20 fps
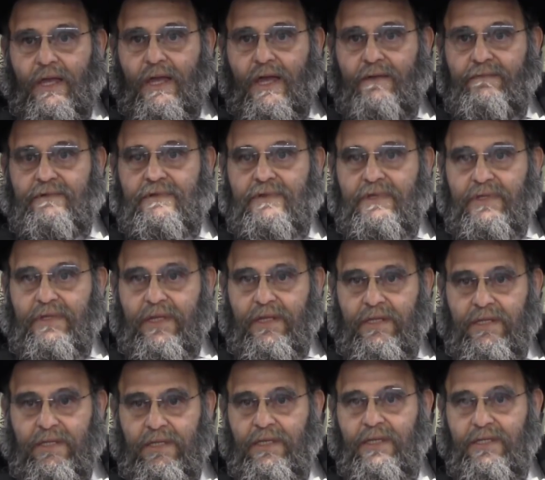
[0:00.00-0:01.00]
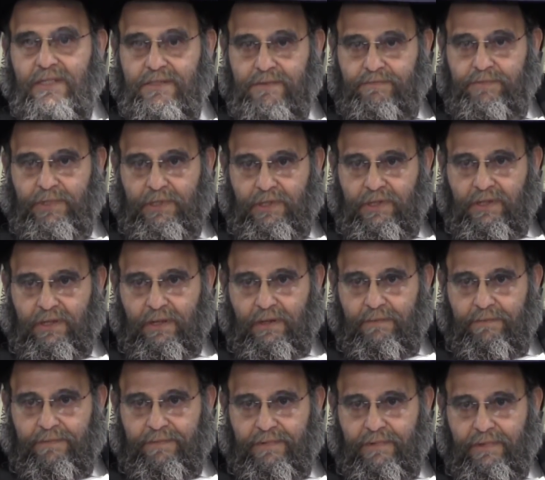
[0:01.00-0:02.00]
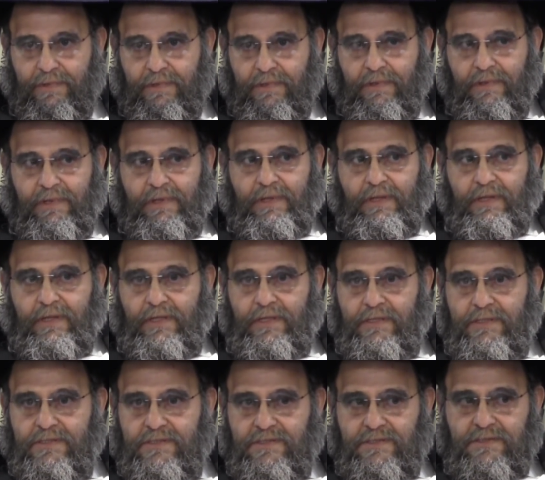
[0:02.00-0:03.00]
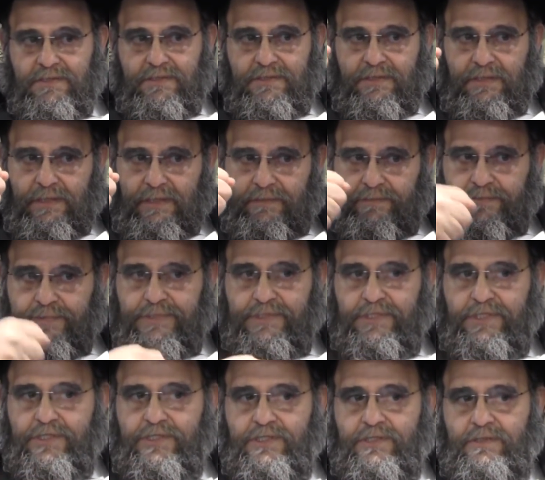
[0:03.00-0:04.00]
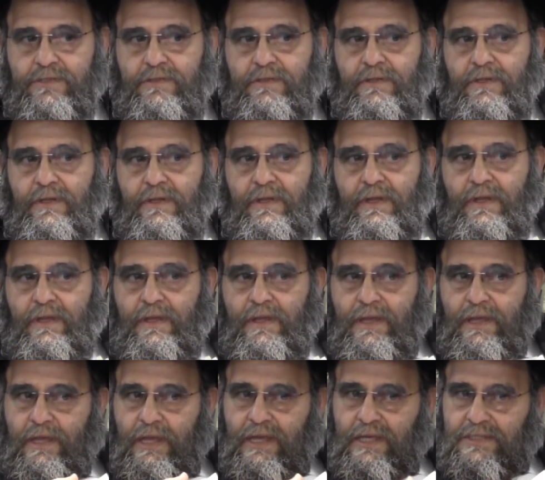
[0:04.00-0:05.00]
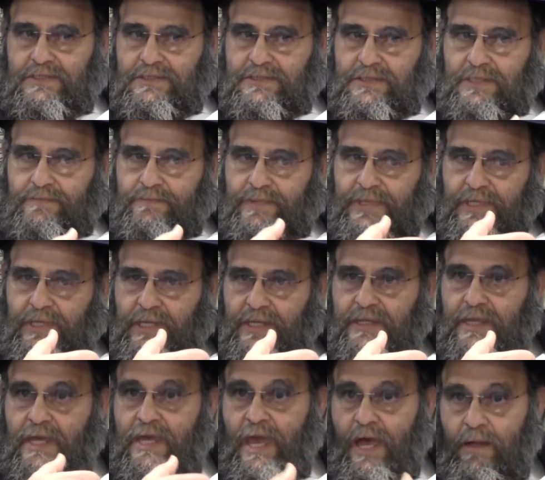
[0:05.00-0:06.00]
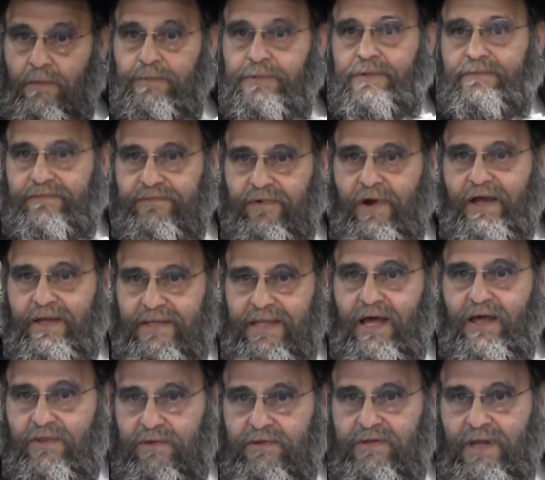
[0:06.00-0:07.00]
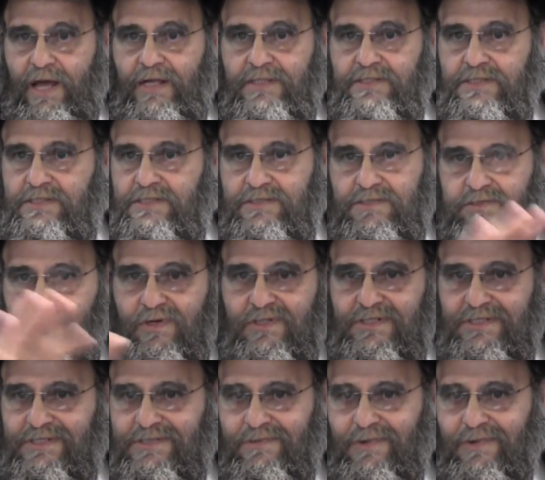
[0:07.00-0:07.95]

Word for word: everything that he has built up, his position as being, they helped him find other Nazis as long as